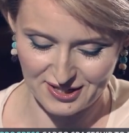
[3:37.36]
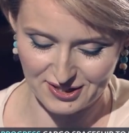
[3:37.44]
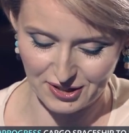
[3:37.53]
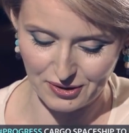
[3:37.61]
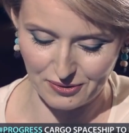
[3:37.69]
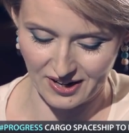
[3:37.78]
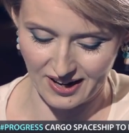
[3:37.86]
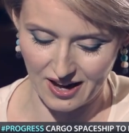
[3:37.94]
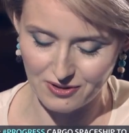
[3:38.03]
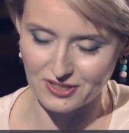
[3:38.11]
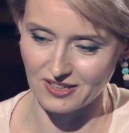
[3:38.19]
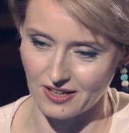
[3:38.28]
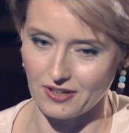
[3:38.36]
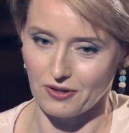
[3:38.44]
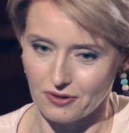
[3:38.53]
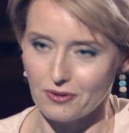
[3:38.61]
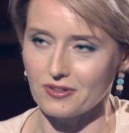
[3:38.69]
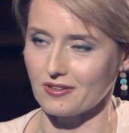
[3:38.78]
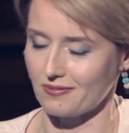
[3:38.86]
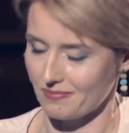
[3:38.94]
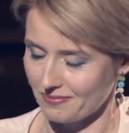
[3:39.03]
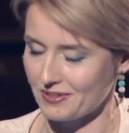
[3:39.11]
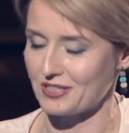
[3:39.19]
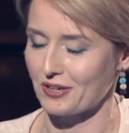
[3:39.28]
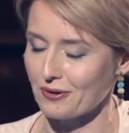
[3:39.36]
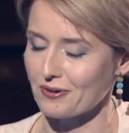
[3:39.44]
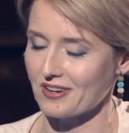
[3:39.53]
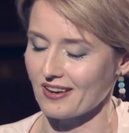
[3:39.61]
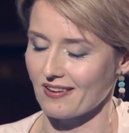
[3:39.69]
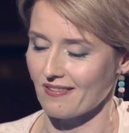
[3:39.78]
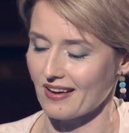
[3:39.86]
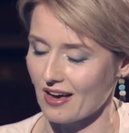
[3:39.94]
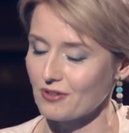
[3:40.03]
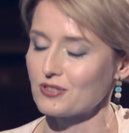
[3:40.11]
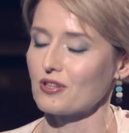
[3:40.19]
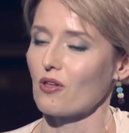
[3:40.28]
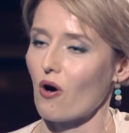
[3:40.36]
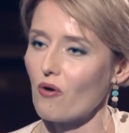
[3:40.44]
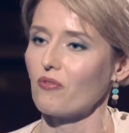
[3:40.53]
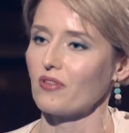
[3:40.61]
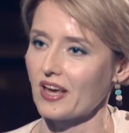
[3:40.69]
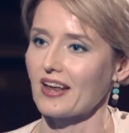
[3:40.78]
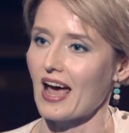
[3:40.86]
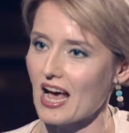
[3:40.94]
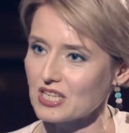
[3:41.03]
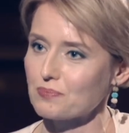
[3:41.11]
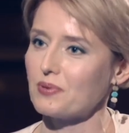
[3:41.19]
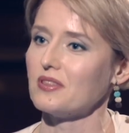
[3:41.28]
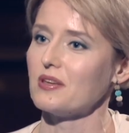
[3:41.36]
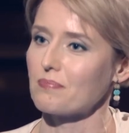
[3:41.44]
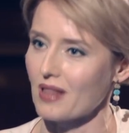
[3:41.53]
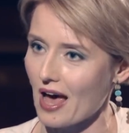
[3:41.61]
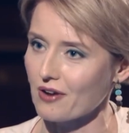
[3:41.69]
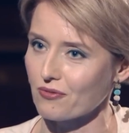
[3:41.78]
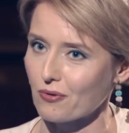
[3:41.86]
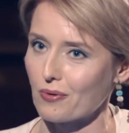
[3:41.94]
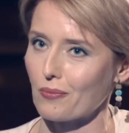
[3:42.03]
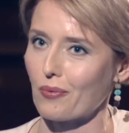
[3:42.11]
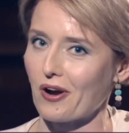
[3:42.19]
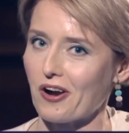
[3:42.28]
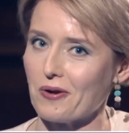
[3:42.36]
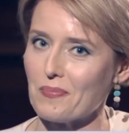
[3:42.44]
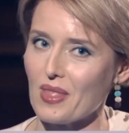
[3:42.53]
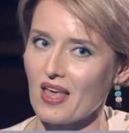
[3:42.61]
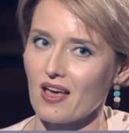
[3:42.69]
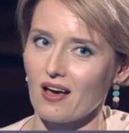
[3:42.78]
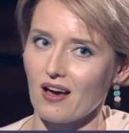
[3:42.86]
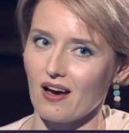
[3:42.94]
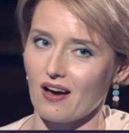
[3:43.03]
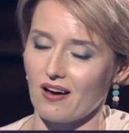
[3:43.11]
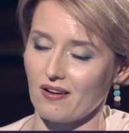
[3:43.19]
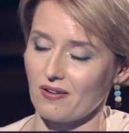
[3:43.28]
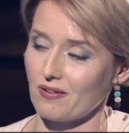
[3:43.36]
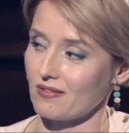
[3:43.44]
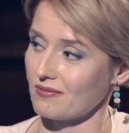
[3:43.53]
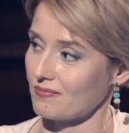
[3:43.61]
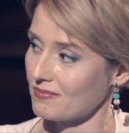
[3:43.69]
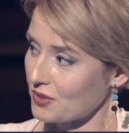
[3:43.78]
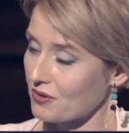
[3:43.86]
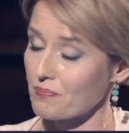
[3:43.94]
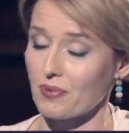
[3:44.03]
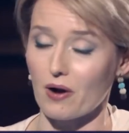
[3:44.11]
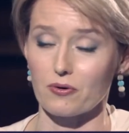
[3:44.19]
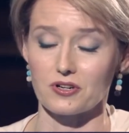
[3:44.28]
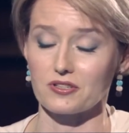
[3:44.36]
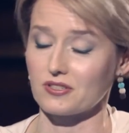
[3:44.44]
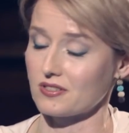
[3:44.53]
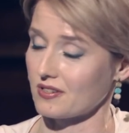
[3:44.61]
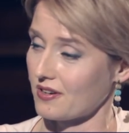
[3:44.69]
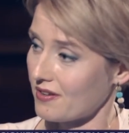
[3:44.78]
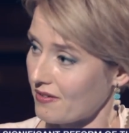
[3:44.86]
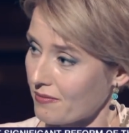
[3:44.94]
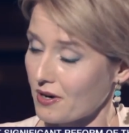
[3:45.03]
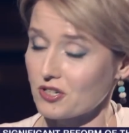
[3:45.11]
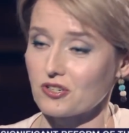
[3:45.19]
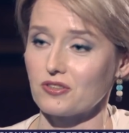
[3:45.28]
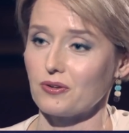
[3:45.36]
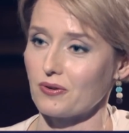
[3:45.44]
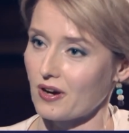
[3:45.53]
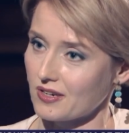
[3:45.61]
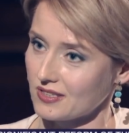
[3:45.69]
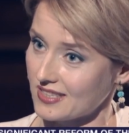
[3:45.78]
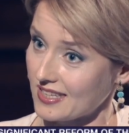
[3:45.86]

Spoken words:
Security Council. And you know that the Security Council of late has been the platform where certain powers, Russia, the United